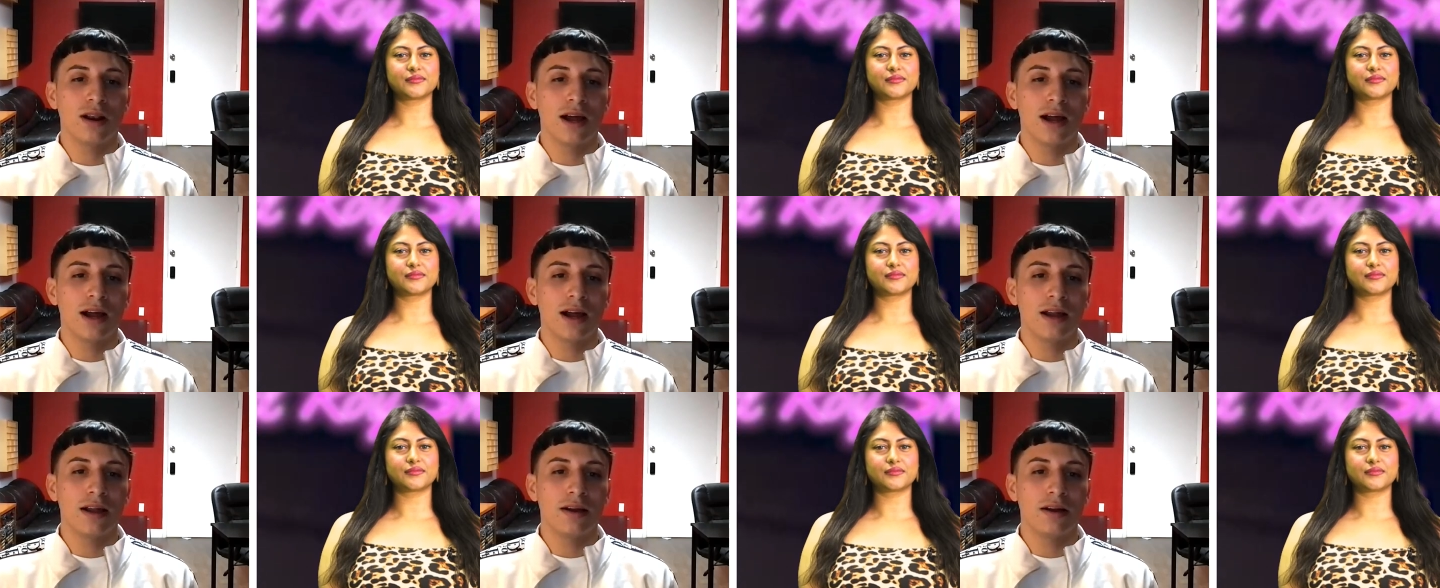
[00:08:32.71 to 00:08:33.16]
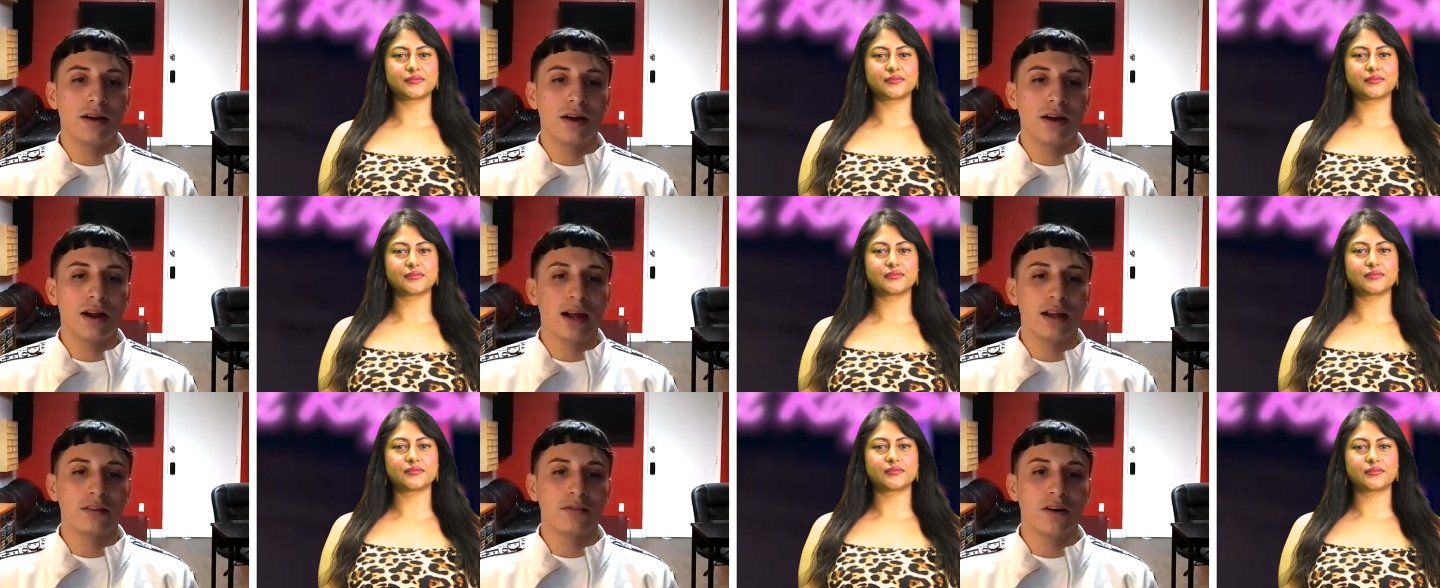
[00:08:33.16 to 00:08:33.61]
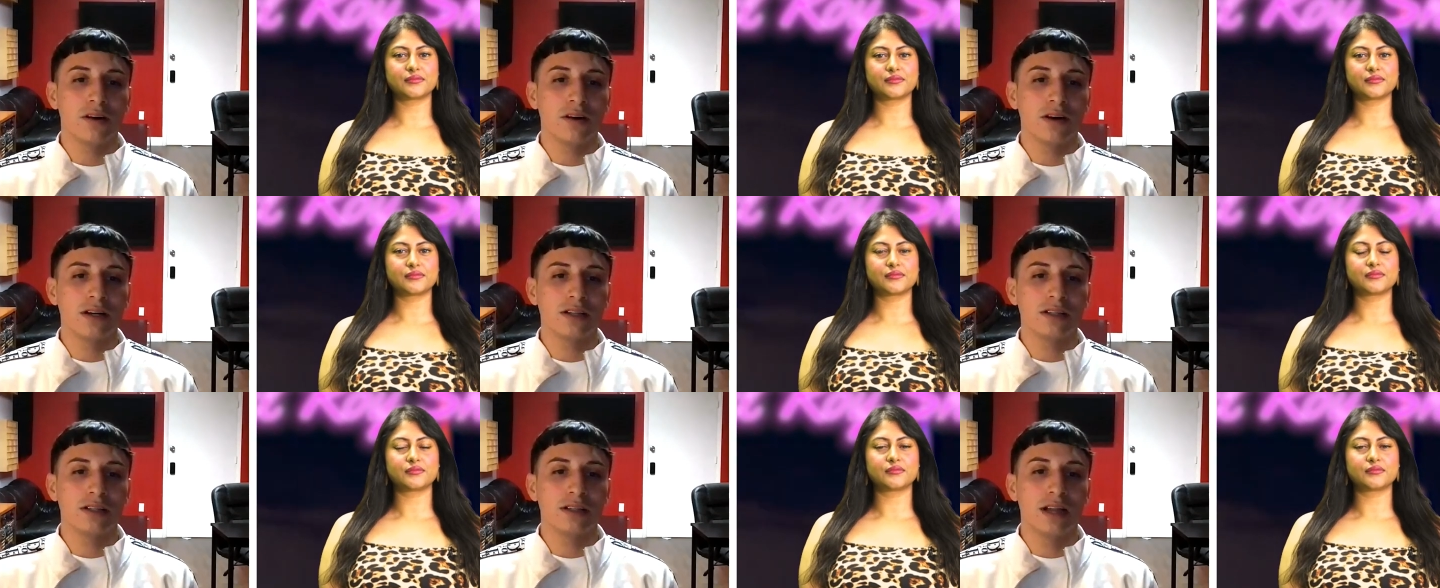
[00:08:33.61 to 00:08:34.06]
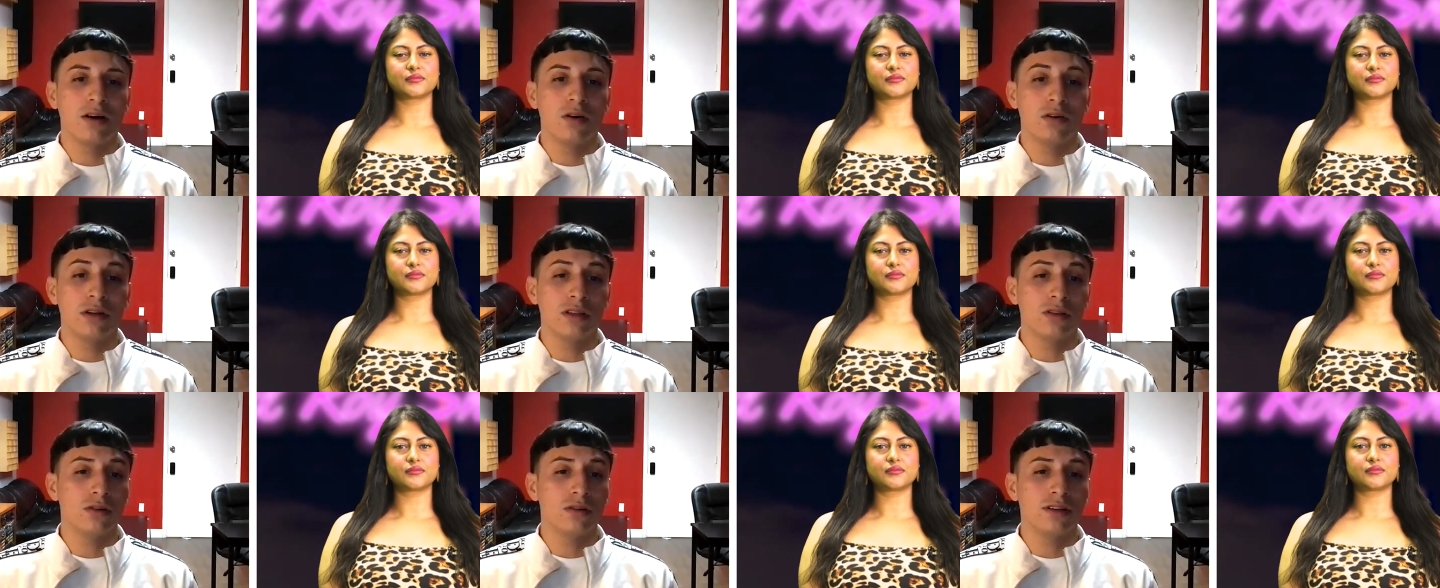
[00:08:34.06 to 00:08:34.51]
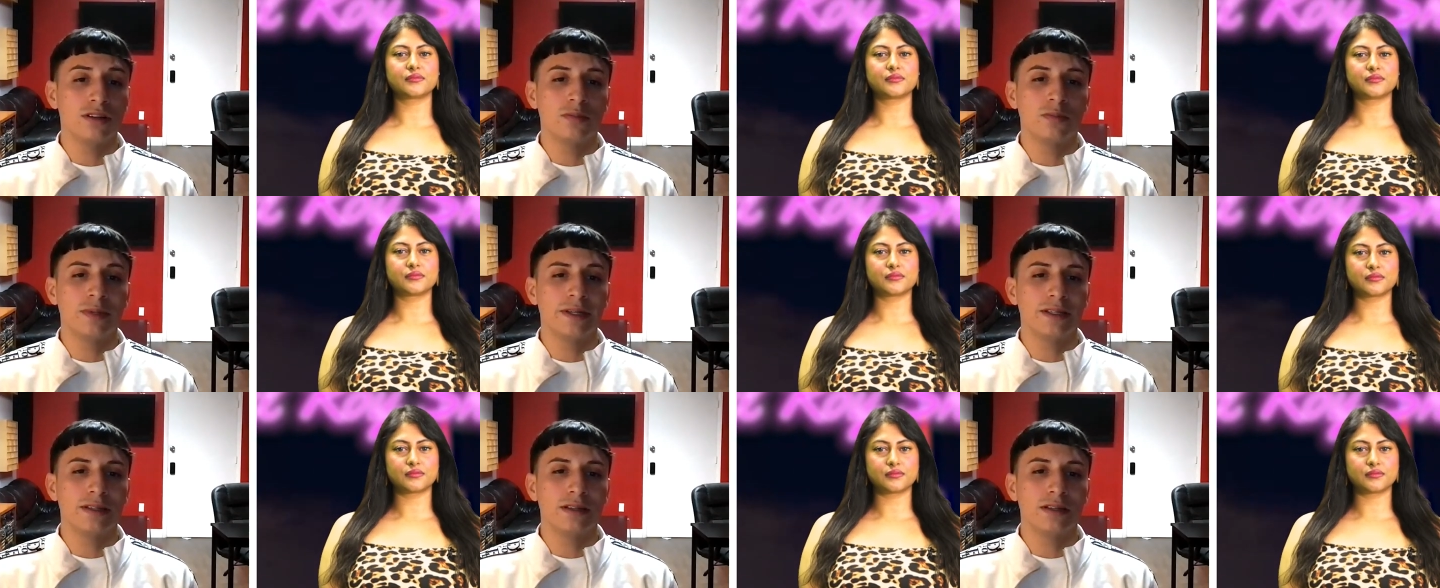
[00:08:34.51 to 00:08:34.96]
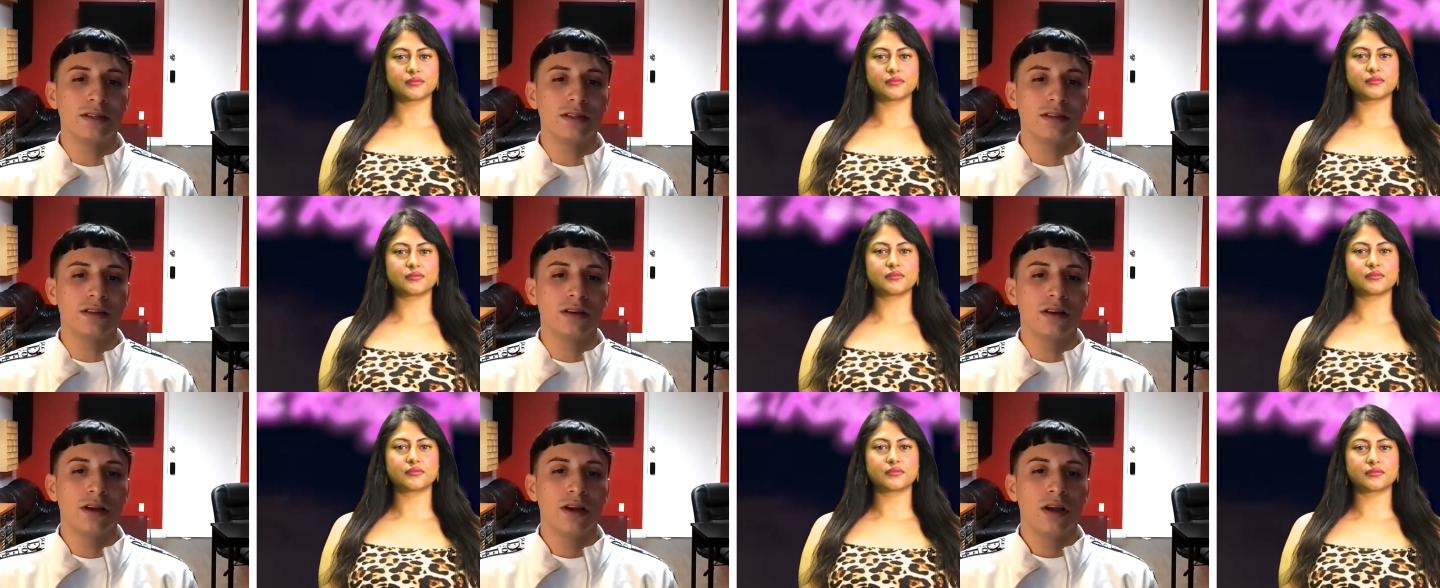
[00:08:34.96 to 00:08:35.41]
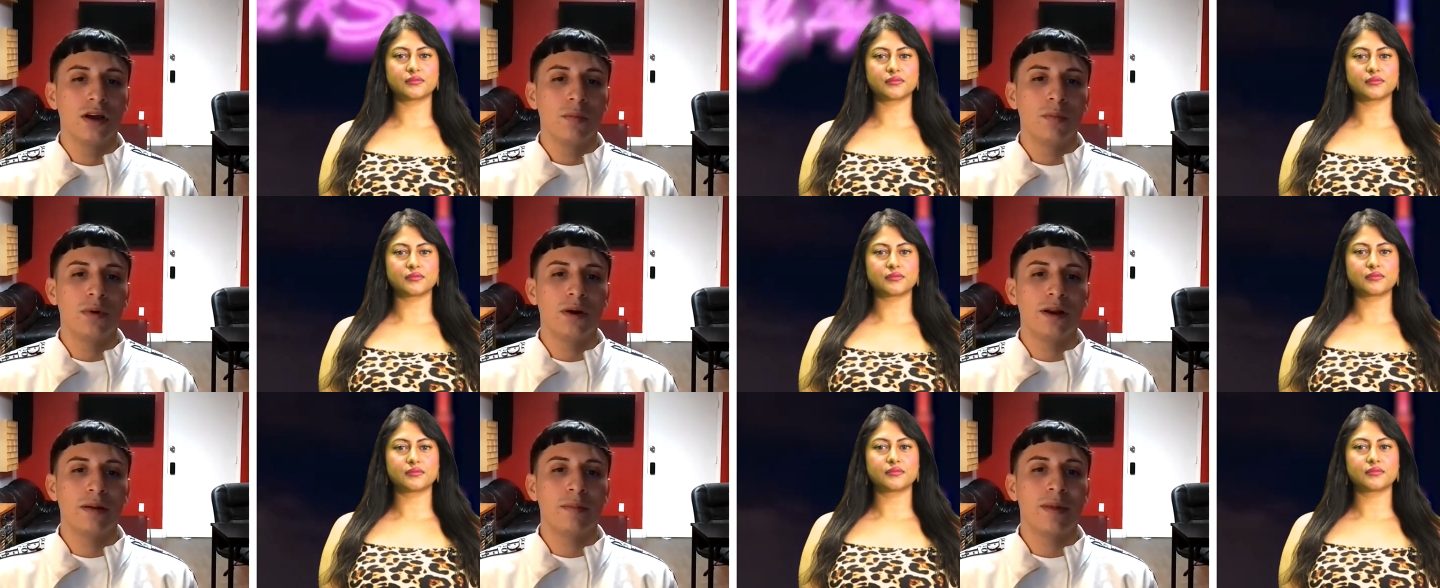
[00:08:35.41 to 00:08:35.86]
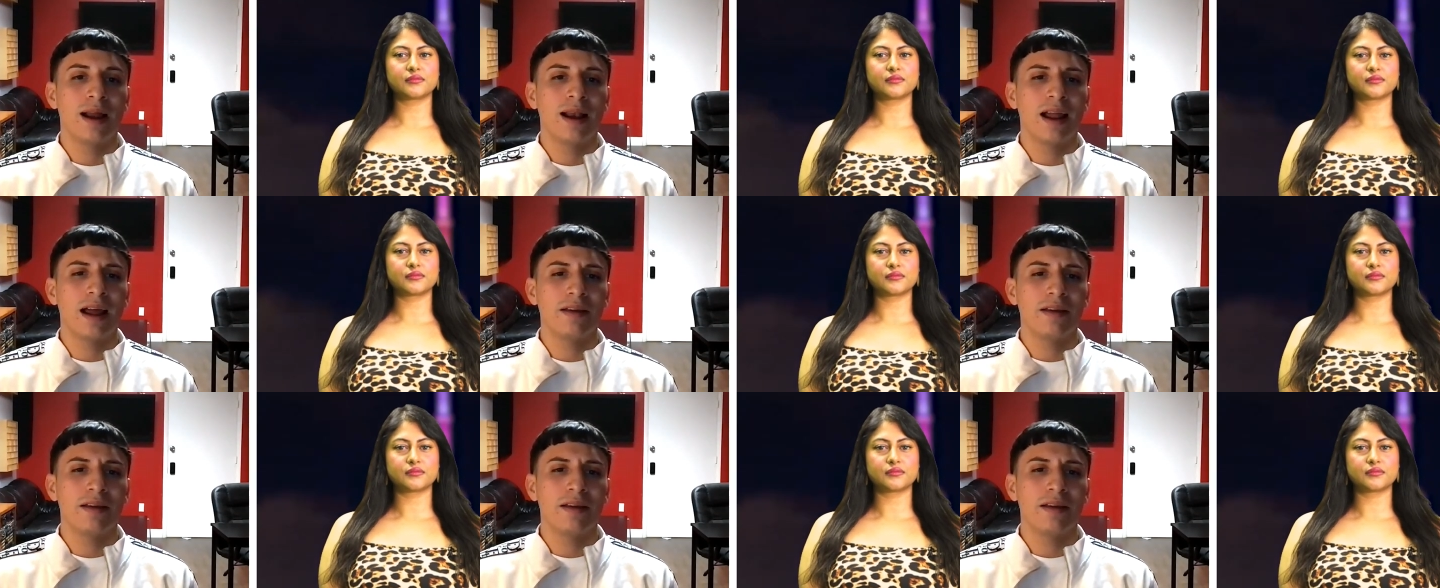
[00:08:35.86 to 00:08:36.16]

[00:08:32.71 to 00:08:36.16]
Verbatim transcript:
Speaker 1: a lot, as far as not only through this business, but in my